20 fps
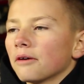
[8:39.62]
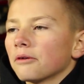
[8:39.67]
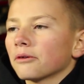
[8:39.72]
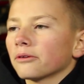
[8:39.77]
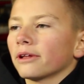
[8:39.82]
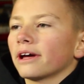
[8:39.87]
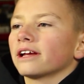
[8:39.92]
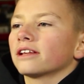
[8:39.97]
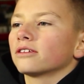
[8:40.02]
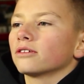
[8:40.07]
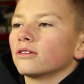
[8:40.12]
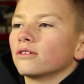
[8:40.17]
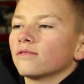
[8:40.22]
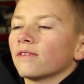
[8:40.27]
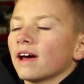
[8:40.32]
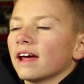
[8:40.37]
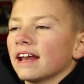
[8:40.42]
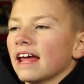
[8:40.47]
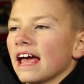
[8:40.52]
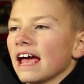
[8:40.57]
would like to
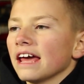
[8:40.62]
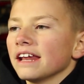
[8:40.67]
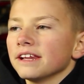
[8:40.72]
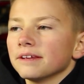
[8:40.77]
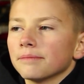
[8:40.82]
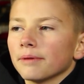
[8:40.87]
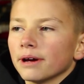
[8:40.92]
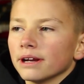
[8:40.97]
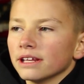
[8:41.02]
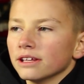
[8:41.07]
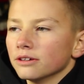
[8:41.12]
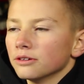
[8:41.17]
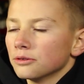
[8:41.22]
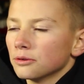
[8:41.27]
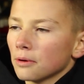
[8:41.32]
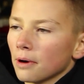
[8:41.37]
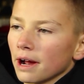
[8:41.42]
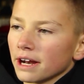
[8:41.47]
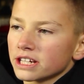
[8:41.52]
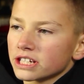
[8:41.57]
invite anybody who
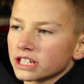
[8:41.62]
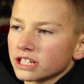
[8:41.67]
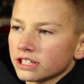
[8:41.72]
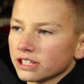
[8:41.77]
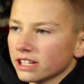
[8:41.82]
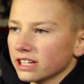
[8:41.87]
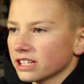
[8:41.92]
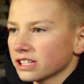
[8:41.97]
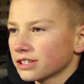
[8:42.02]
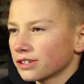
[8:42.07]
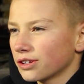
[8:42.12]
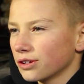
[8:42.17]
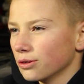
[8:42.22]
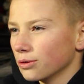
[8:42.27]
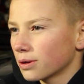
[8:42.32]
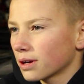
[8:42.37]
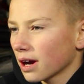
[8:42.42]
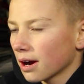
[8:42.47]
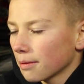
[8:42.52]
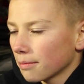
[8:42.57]
watches this to
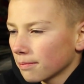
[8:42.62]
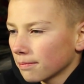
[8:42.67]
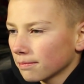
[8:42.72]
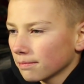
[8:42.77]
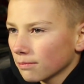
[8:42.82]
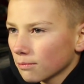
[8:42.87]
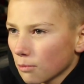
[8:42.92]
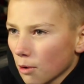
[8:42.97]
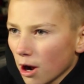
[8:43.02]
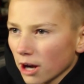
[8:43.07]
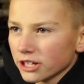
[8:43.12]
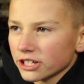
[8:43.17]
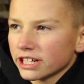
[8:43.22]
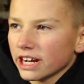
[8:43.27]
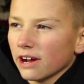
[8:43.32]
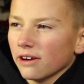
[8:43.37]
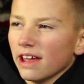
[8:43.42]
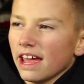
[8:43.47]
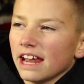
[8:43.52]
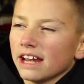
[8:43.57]
come watch
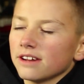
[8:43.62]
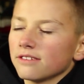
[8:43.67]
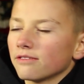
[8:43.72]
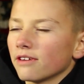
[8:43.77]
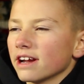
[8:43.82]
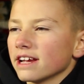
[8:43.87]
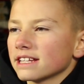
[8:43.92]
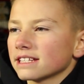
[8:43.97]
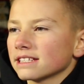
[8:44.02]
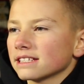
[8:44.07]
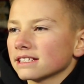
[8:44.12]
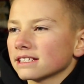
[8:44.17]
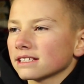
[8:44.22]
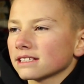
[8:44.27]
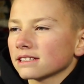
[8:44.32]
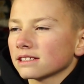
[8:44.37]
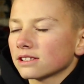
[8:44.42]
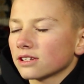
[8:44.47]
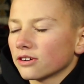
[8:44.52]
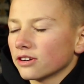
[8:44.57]
down any
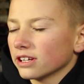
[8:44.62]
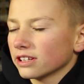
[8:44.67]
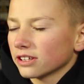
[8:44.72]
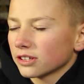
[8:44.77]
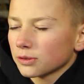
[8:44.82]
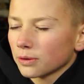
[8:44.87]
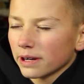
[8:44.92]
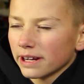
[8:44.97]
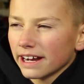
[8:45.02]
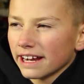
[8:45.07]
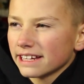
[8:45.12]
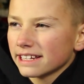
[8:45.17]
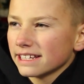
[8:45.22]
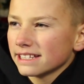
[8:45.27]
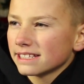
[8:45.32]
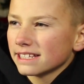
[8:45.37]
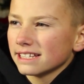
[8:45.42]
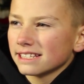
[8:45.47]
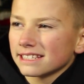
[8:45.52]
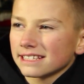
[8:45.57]
races during the 2019
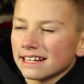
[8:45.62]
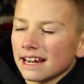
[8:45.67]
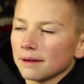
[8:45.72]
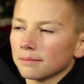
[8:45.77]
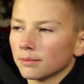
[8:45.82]
season at